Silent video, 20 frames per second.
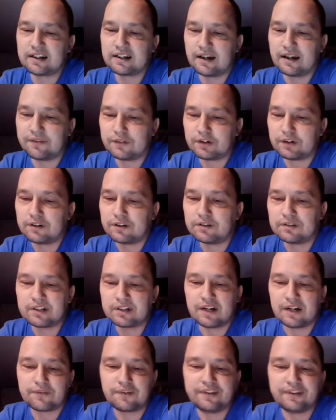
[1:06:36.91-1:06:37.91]
cover
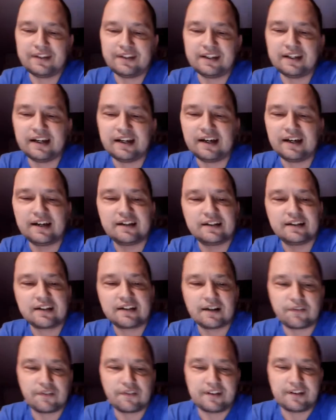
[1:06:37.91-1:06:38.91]

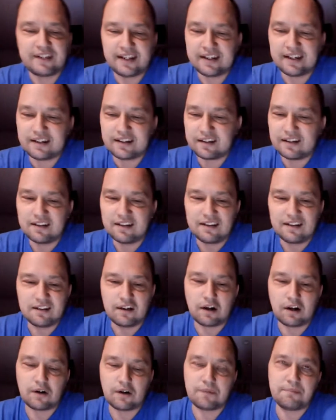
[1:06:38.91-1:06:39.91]
the tank
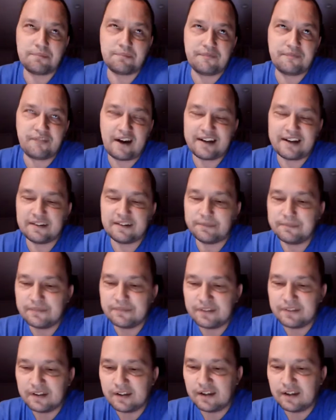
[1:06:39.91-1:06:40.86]
or find them.